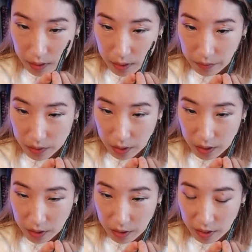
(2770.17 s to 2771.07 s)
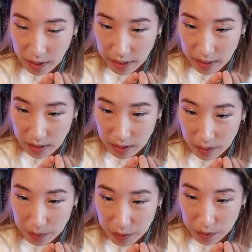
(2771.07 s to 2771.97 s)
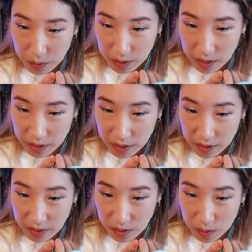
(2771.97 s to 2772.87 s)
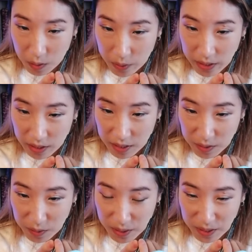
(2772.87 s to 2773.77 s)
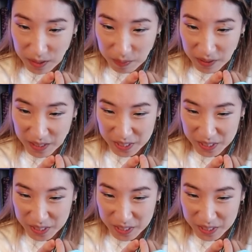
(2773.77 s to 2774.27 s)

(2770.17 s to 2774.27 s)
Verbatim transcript: have taught kindergarten, I can say with authority that there is always a kid who cuts something they